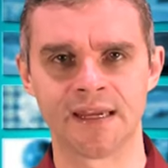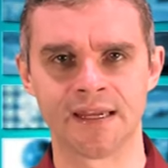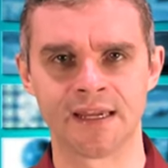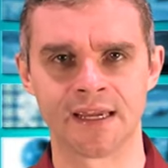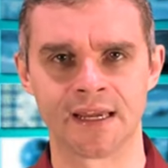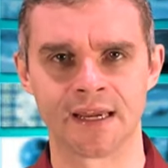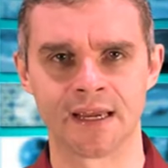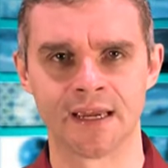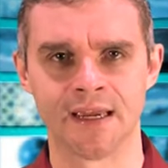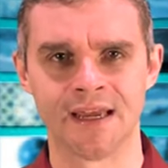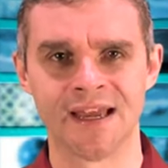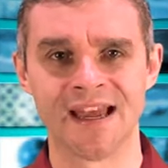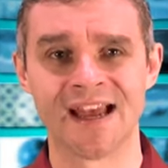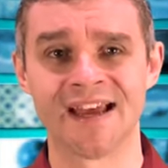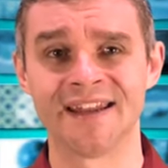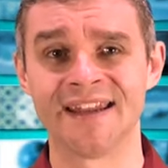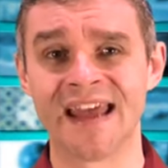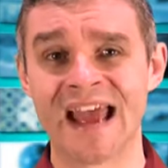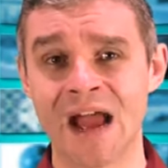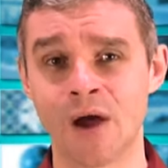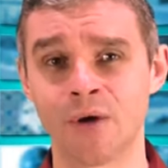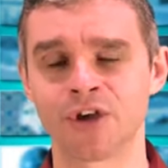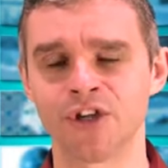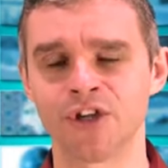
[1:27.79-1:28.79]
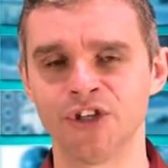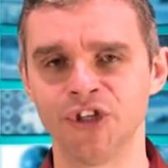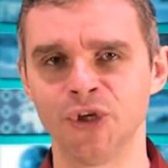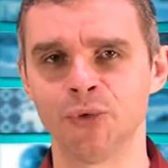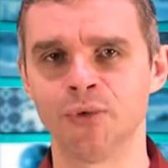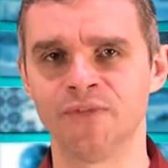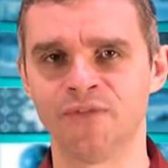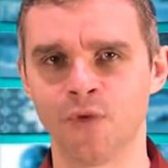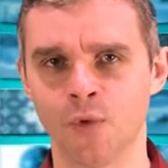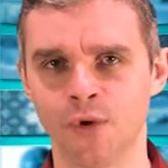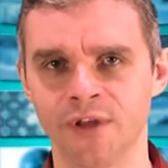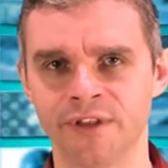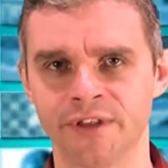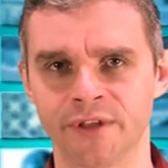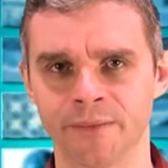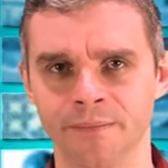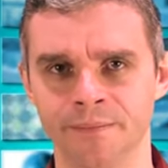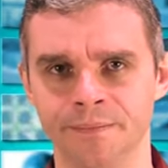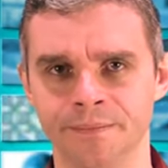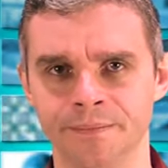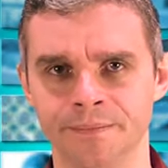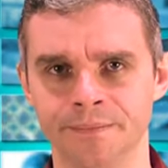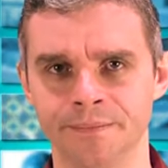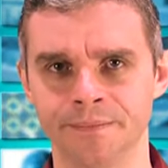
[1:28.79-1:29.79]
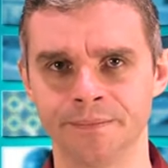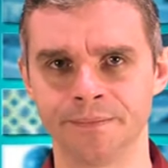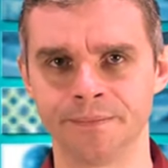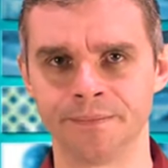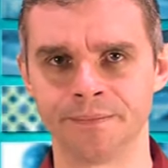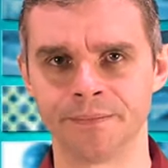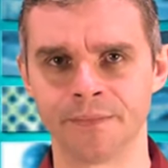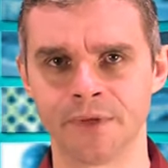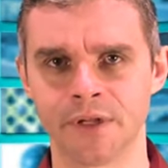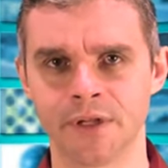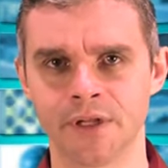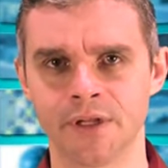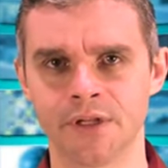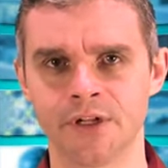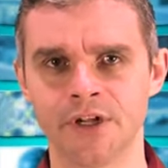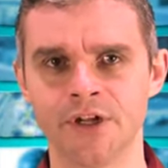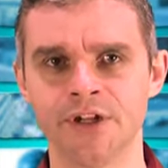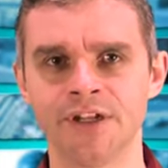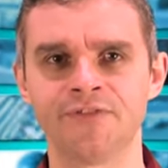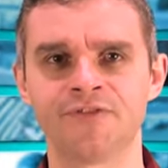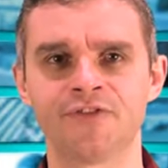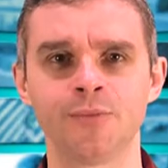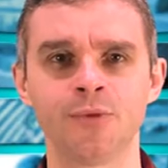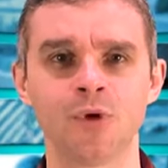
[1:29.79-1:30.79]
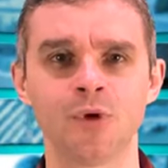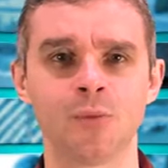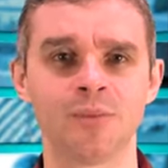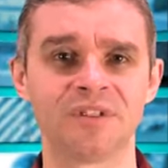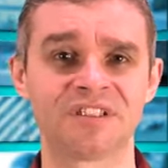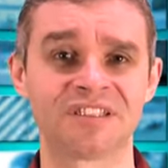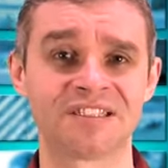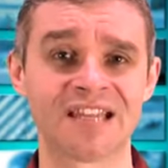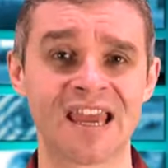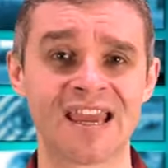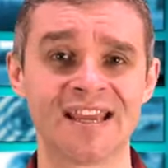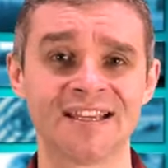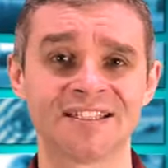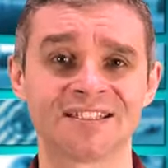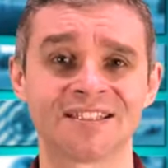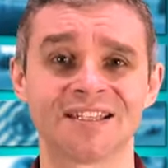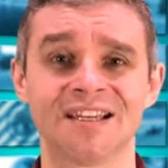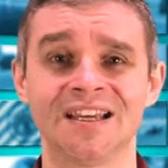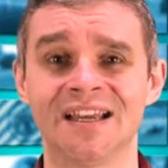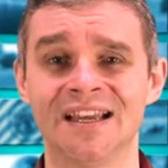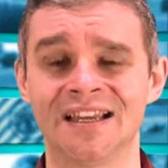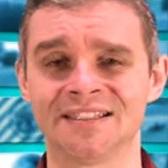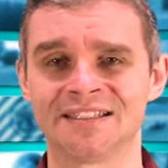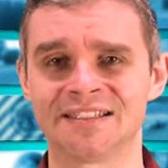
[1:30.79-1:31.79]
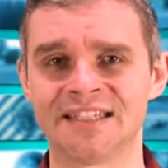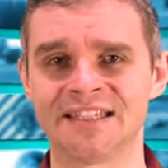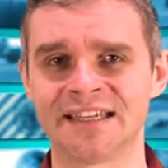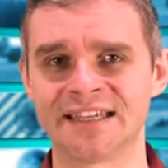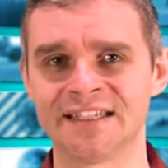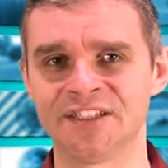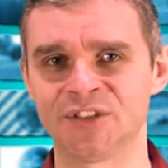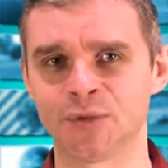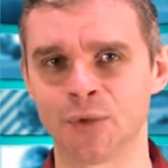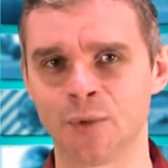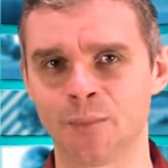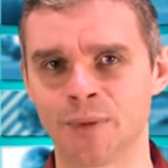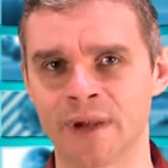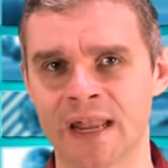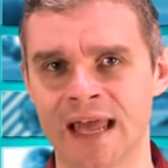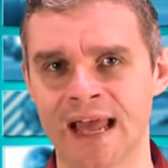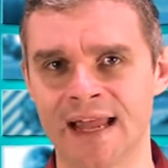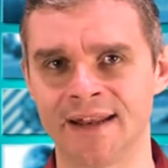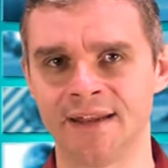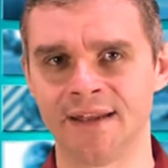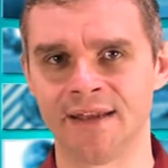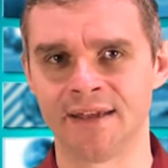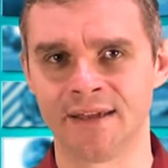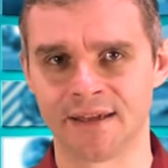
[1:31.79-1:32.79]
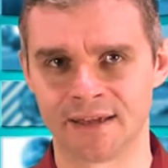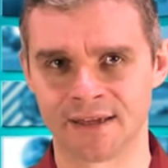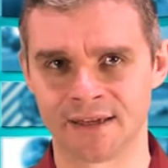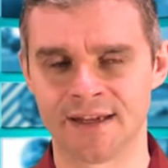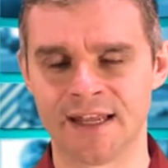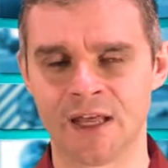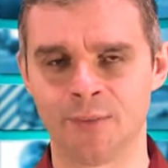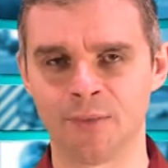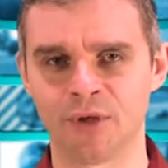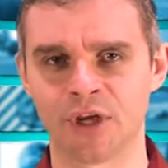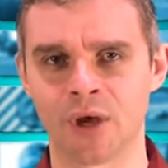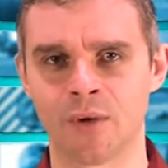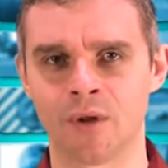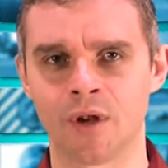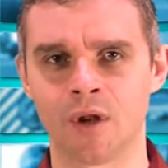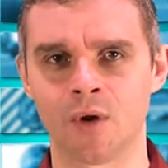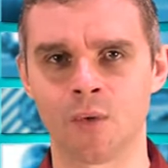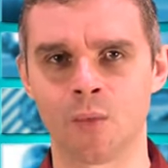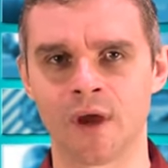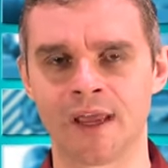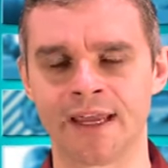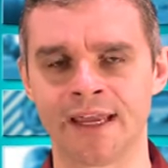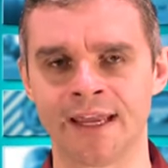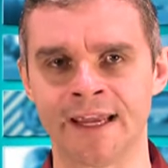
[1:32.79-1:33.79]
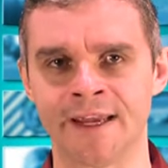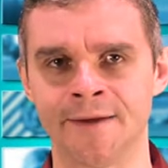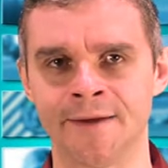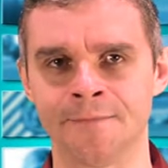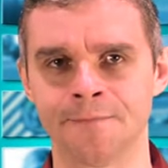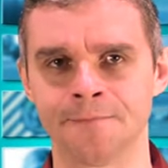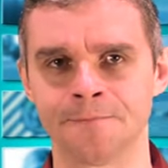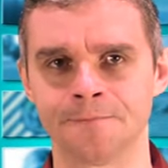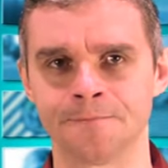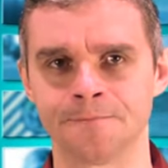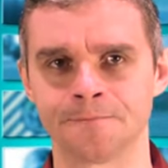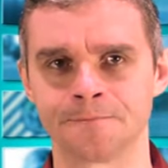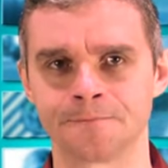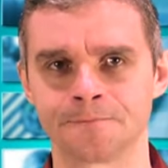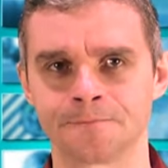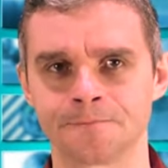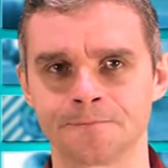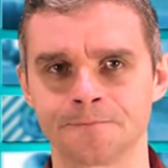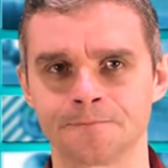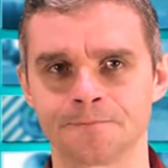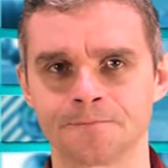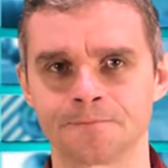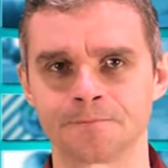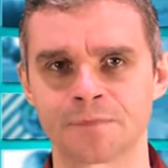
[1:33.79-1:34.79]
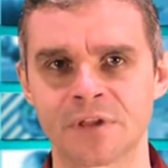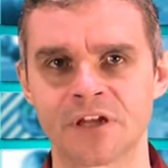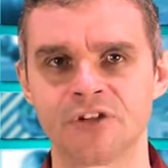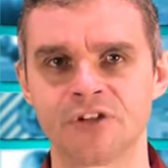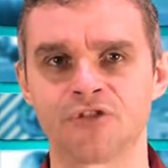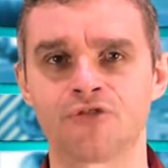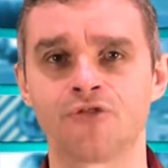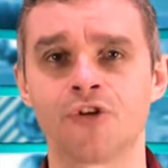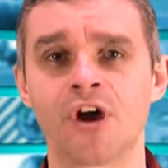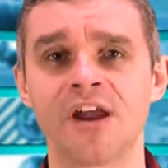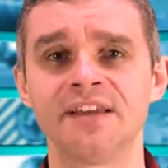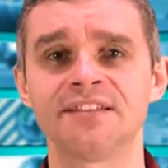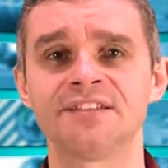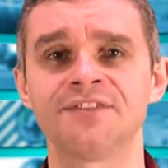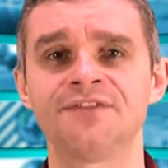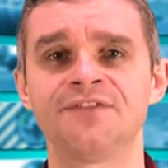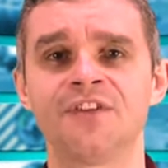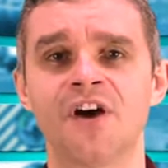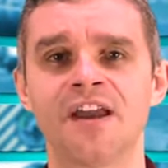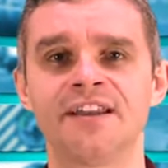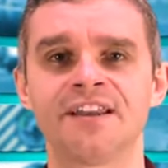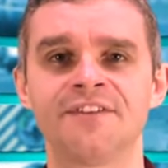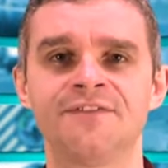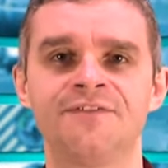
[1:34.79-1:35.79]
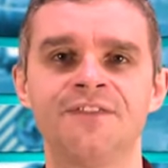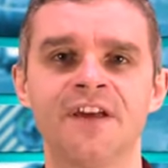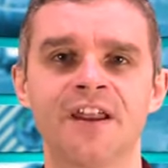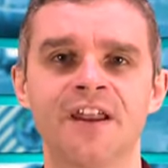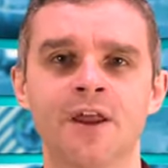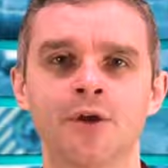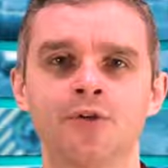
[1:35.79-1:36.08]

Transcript: are making and how can you avoid them? Learning from your mistakes and sticking to a plan can help you go a long way here. Try to find a